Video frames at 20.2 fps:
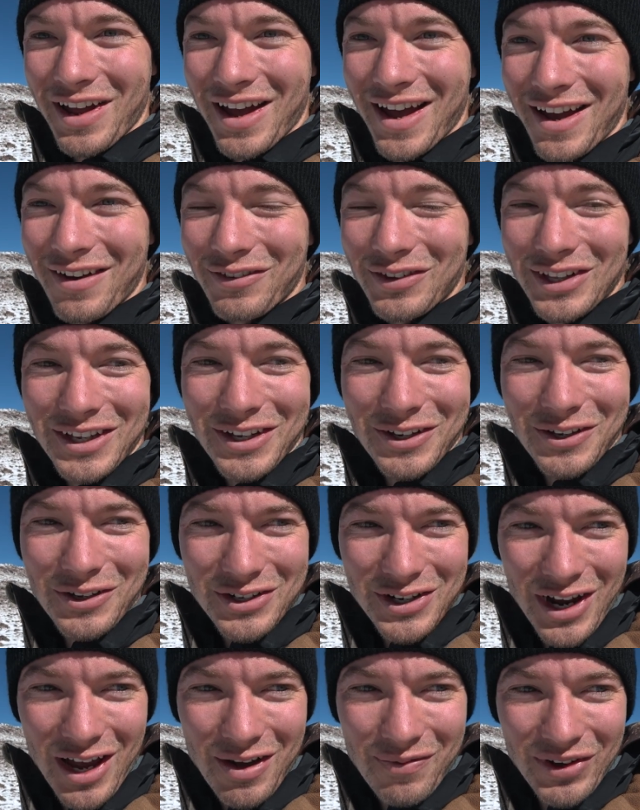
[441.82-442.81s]
having the kill
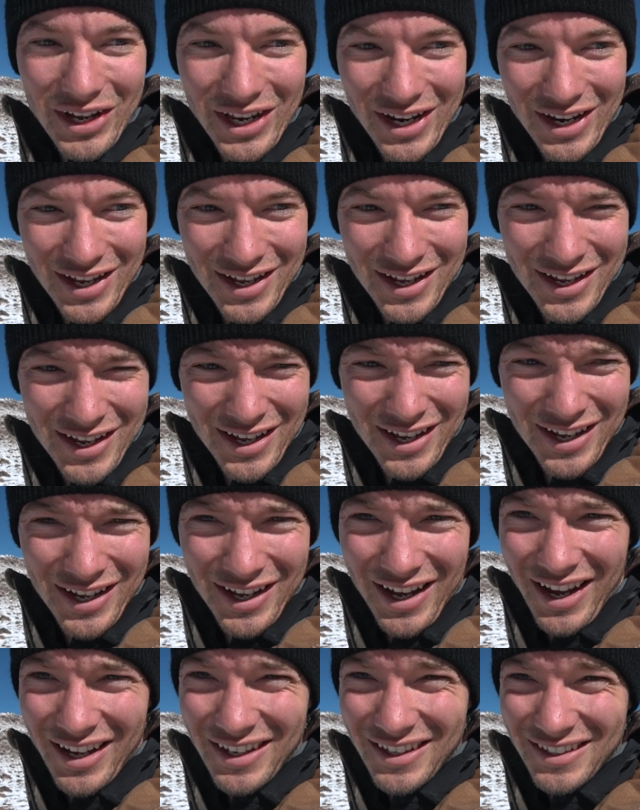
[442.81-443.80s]
shot, but
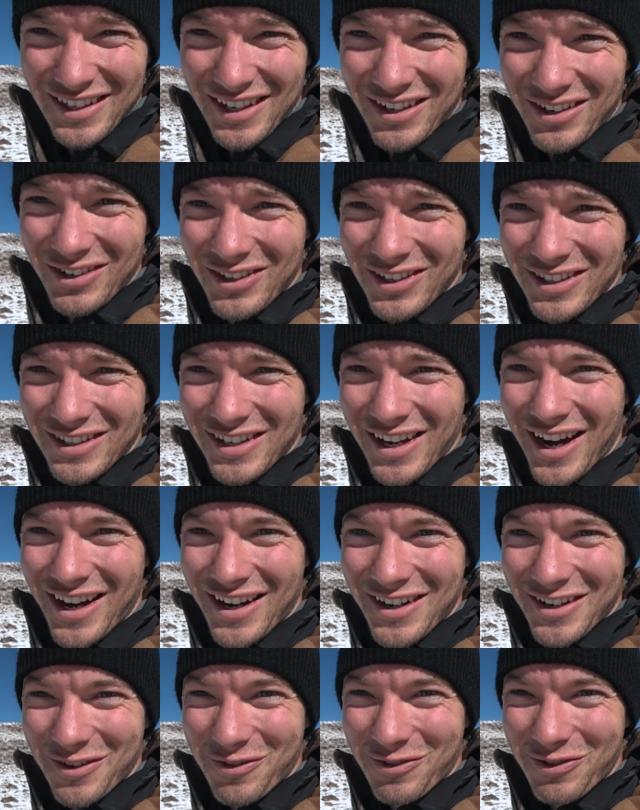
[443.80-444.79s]
Alexandra just
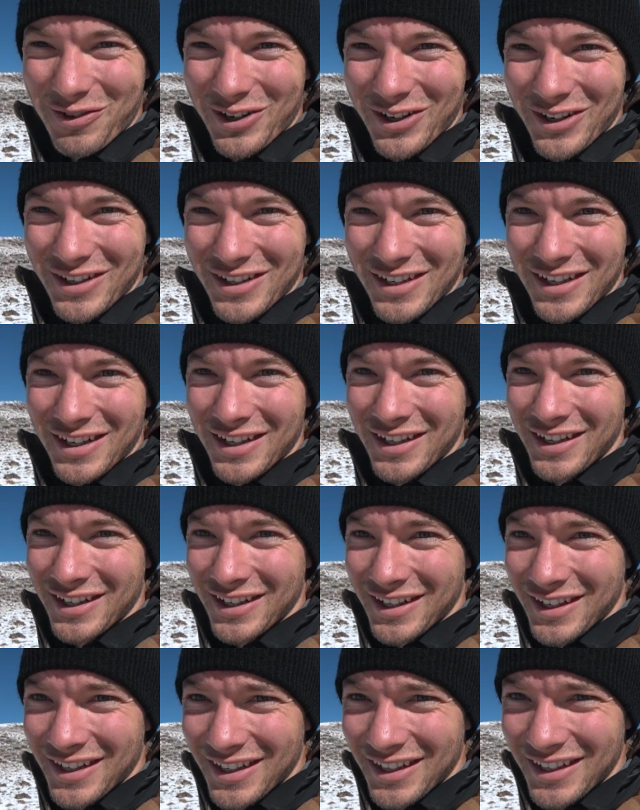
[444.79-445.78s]
got her first
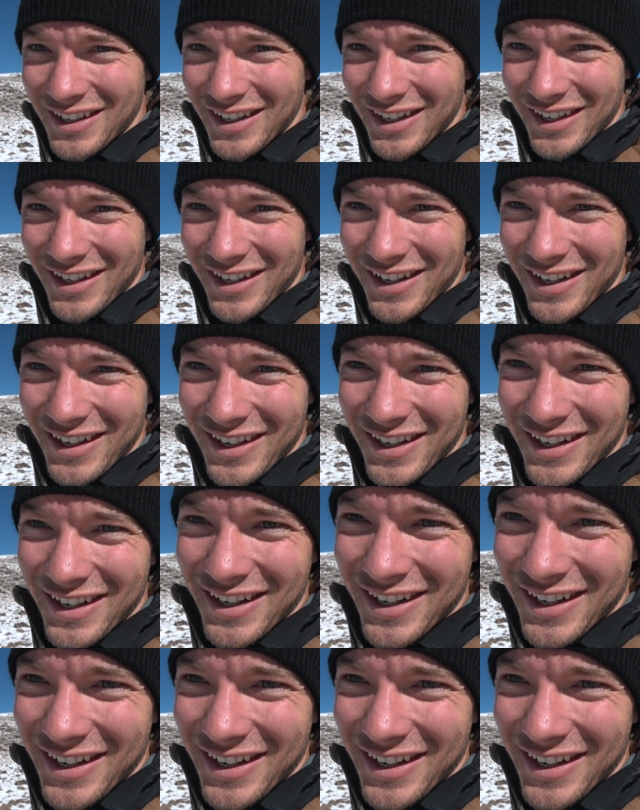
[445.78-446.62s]
deer.